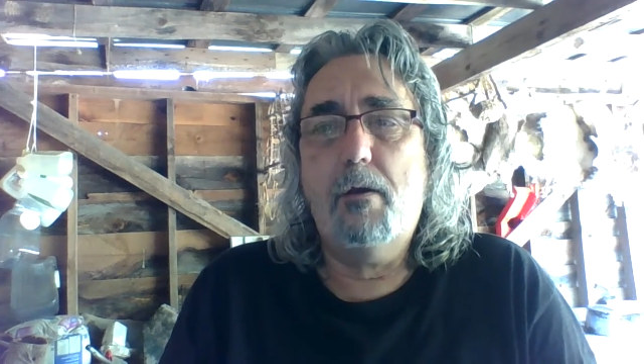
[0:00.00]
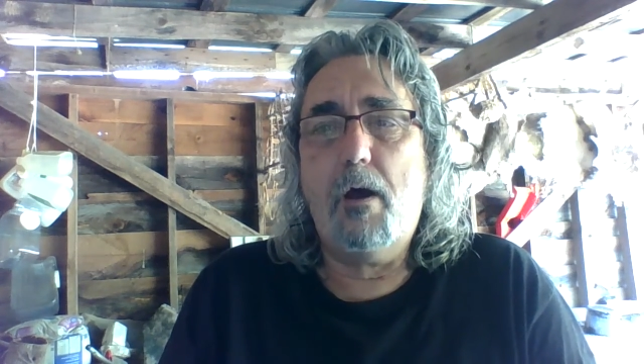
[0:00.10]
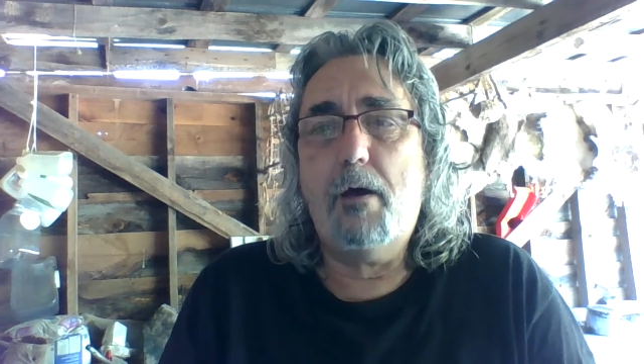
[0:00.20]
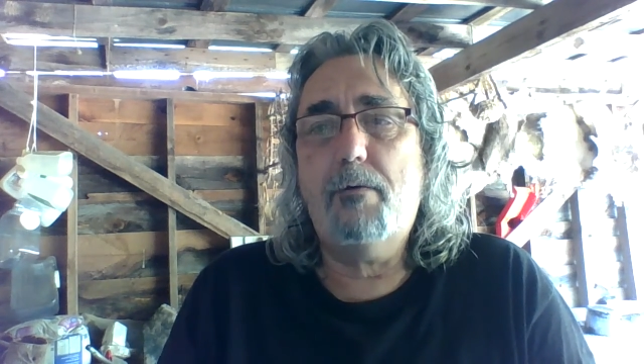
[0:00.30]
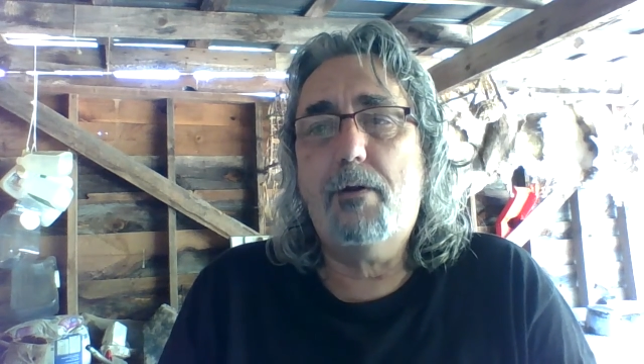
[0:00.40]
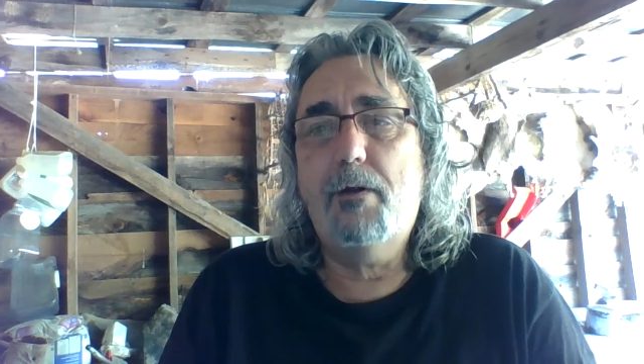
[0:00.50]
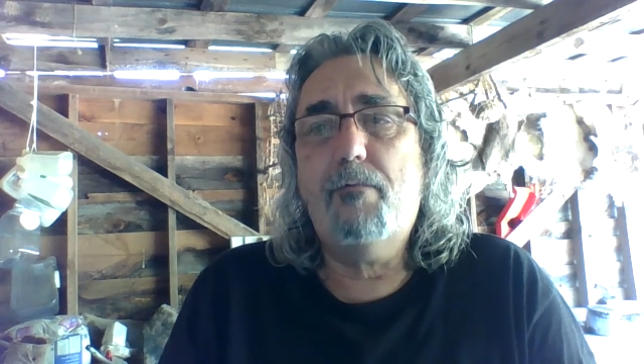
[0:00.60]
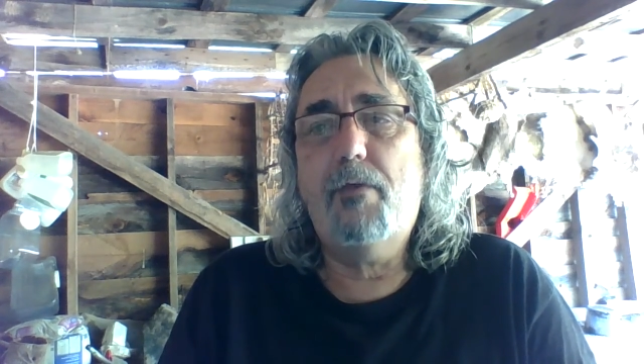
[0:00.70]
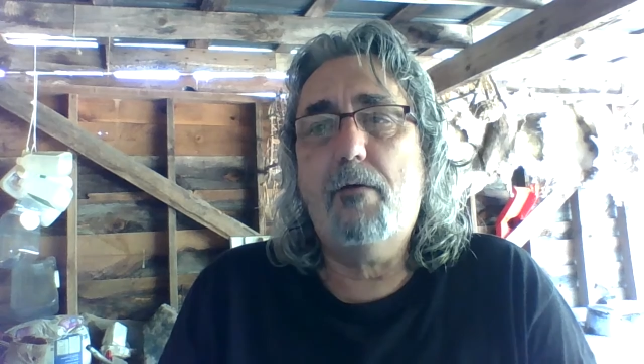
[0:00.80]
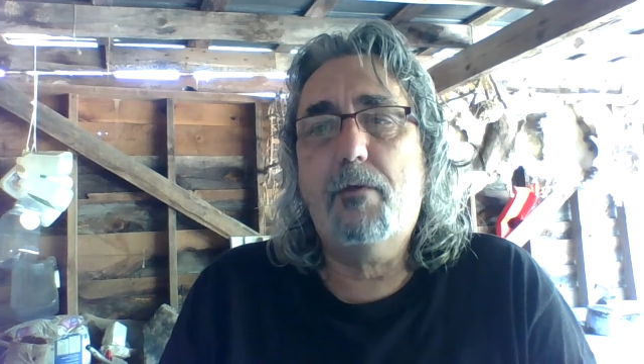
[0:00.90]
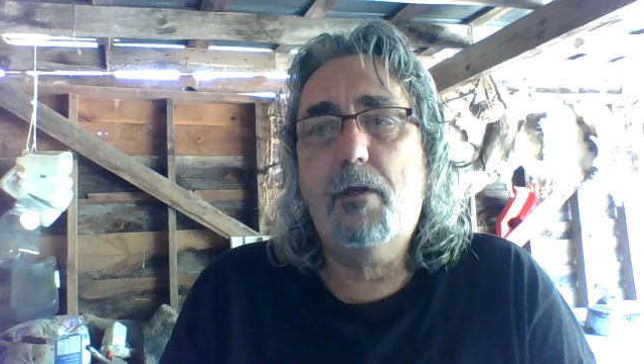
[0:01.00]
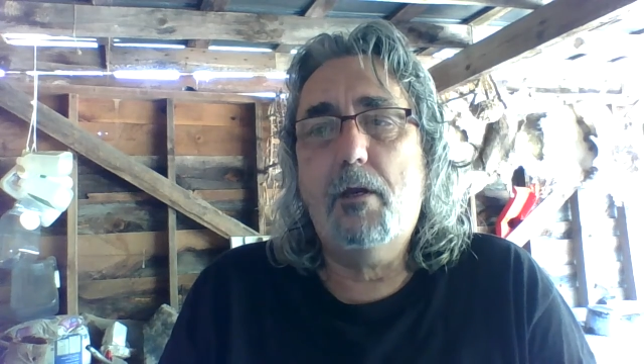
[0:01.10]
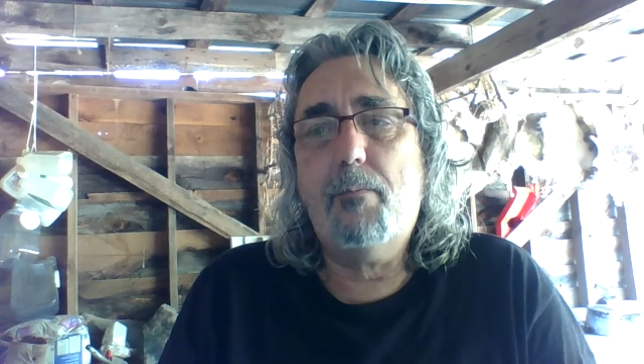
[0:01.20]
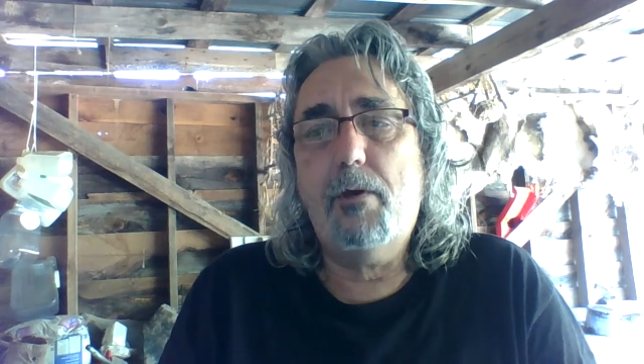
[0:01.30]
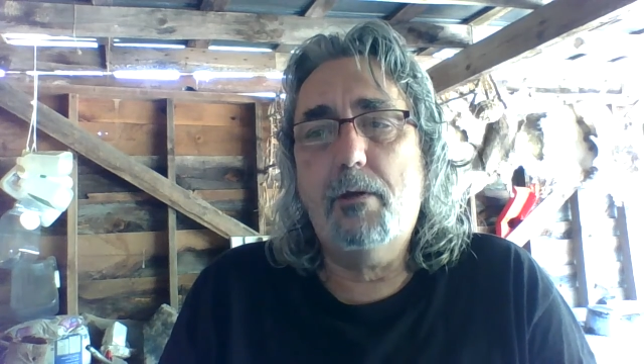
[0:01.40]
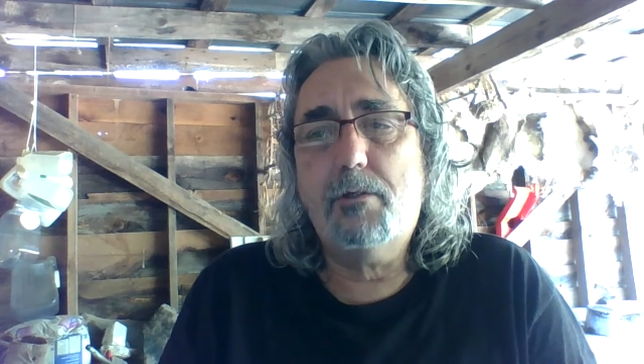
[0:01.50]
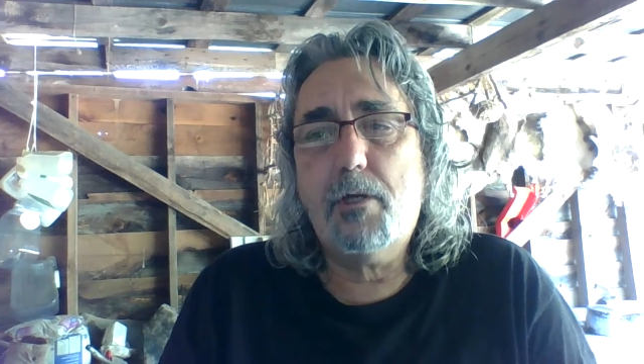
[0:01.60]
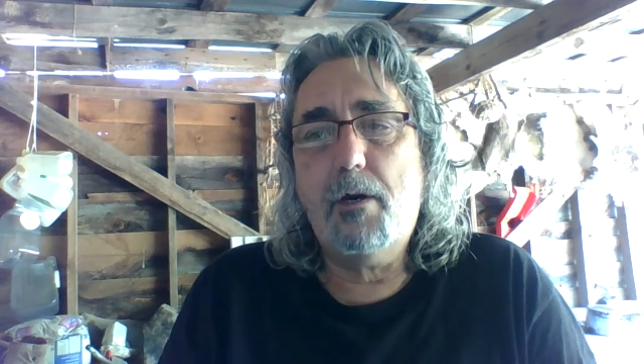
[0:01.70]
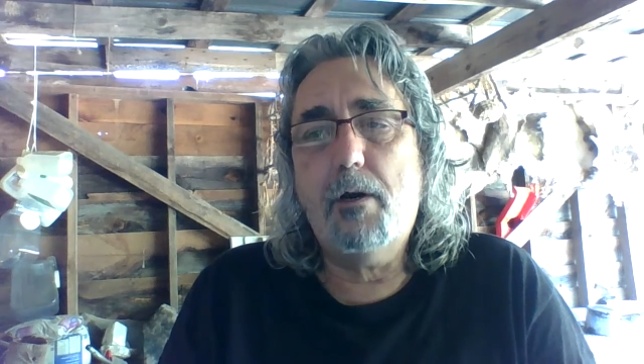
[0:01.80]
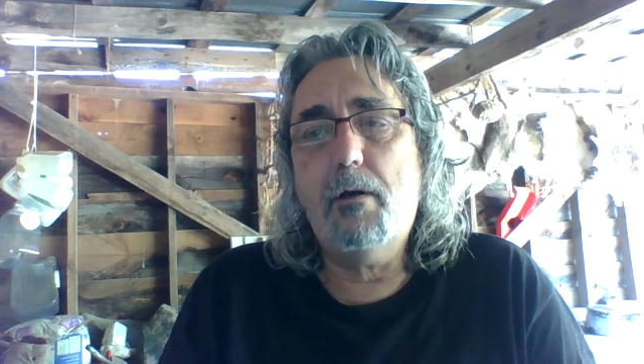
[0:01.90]
I don't care if they have to get up in a
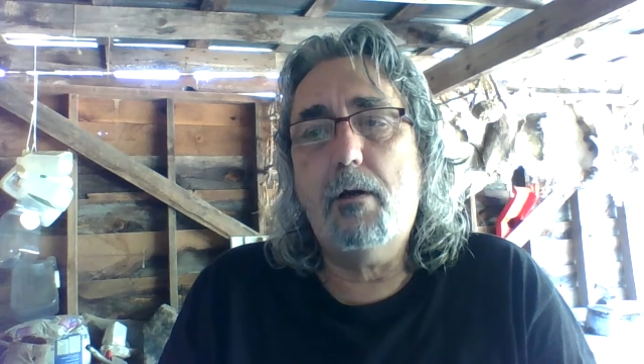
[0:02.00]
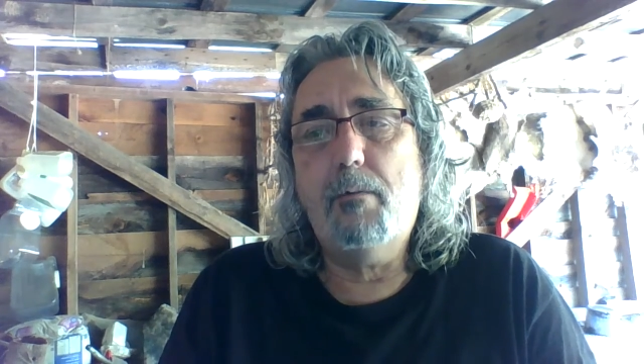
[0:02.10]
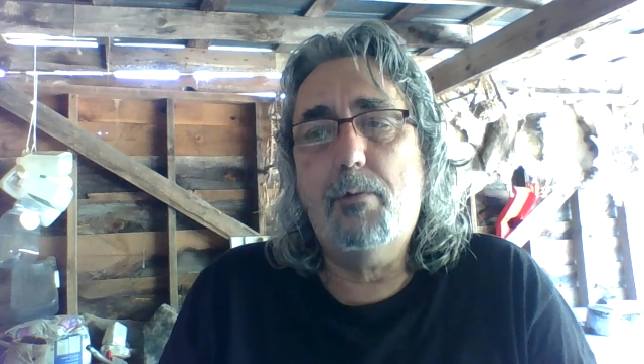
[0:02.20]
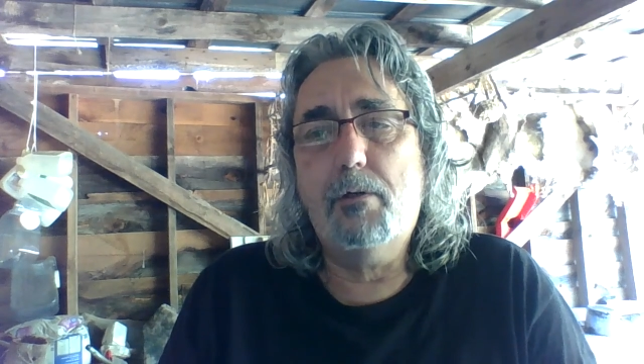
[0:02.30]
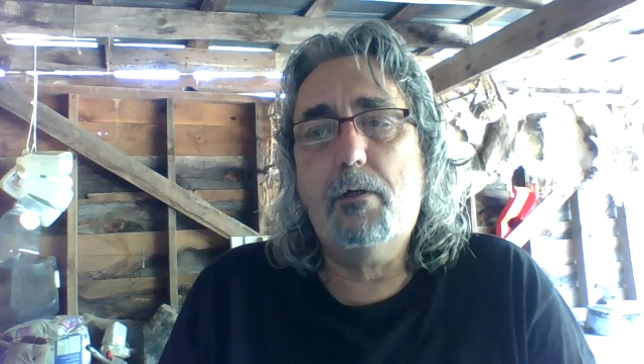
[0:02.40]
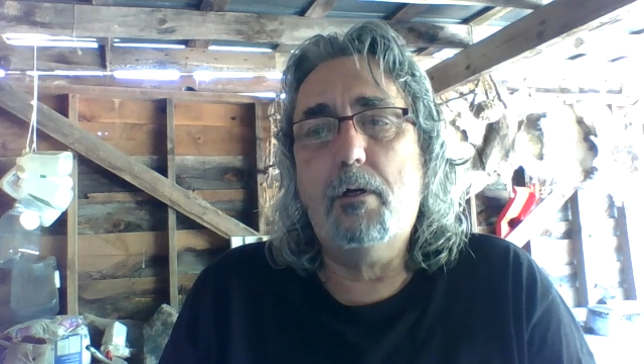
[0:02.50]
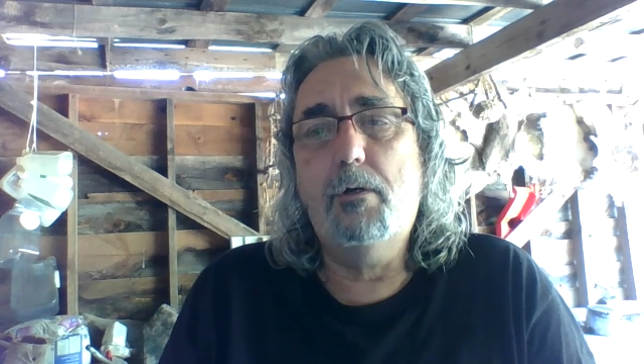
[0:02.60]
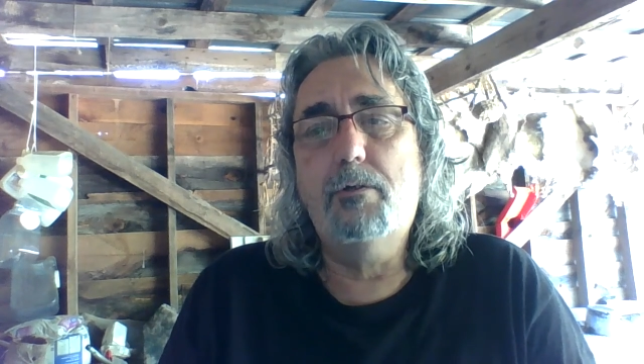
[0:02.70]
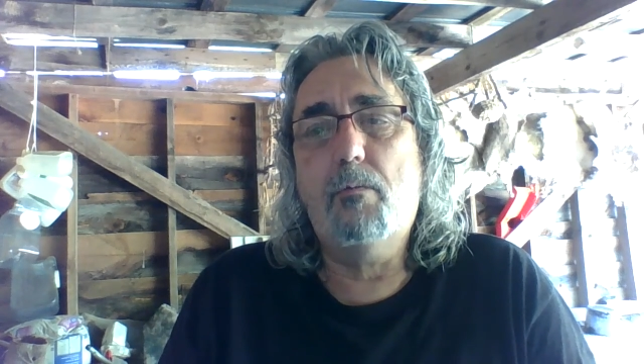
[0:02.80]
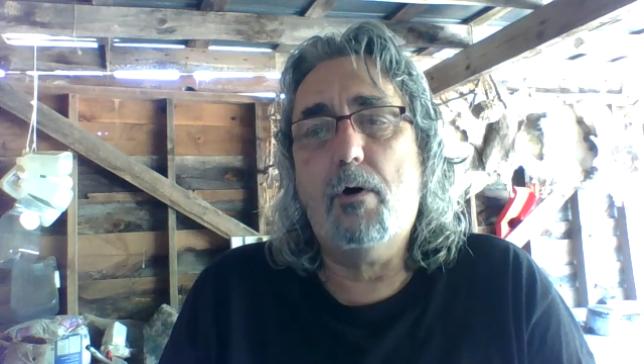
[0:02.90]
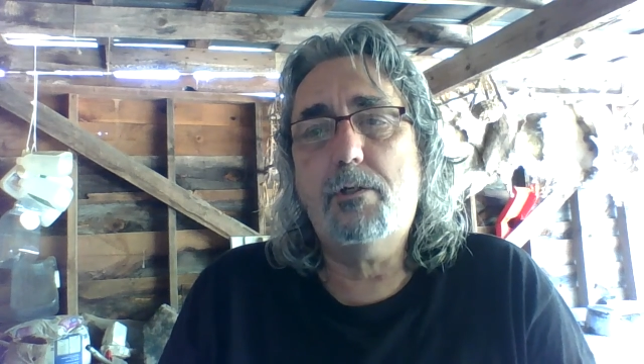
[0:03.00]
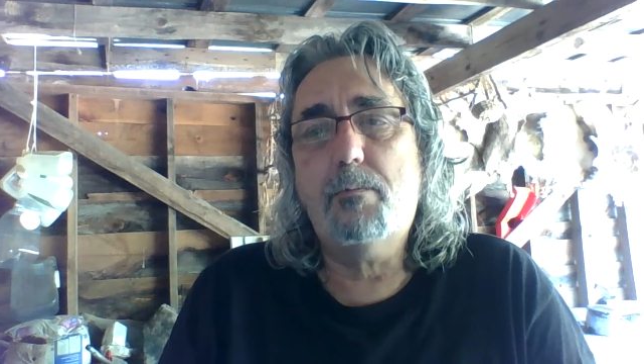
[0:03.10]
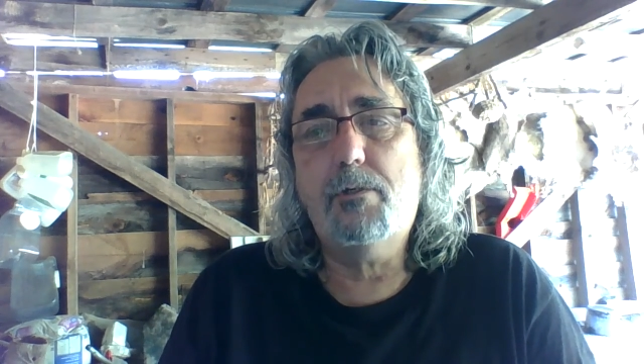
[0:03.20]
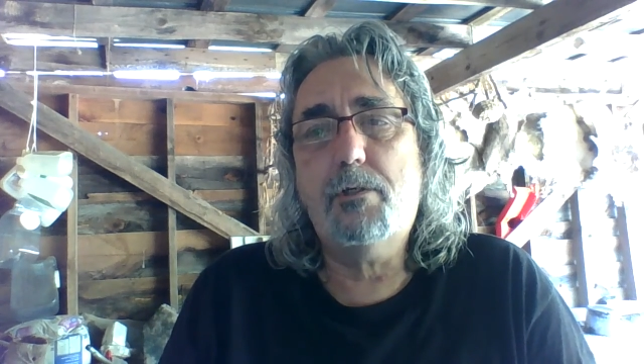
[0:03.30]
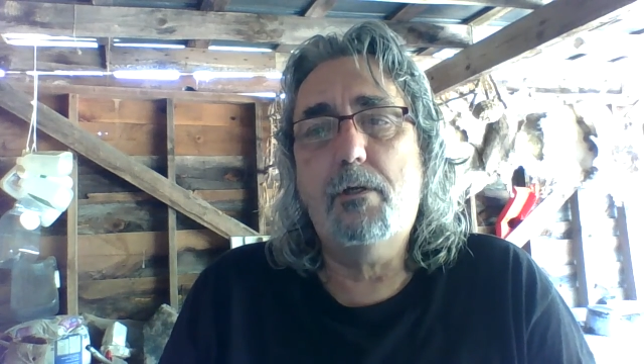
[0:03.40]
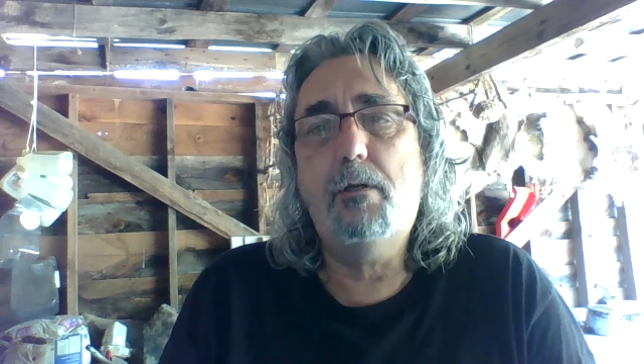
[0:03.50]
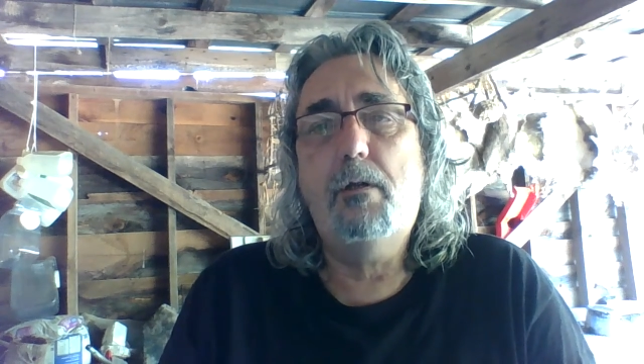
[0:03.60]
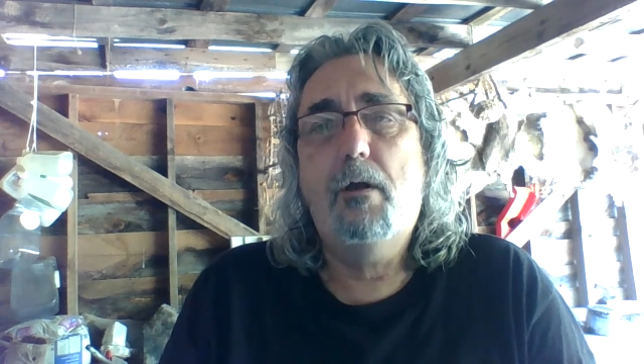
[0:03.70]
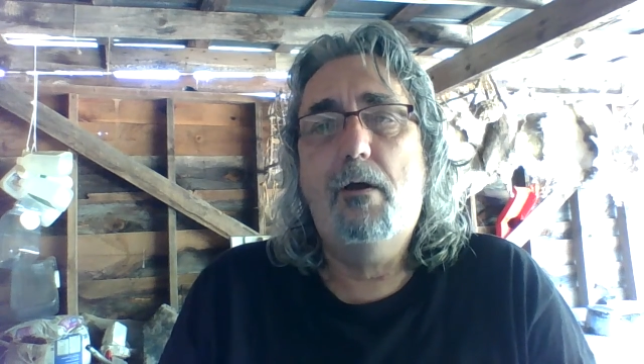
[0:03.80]
chair and put the clothes in the washing machine.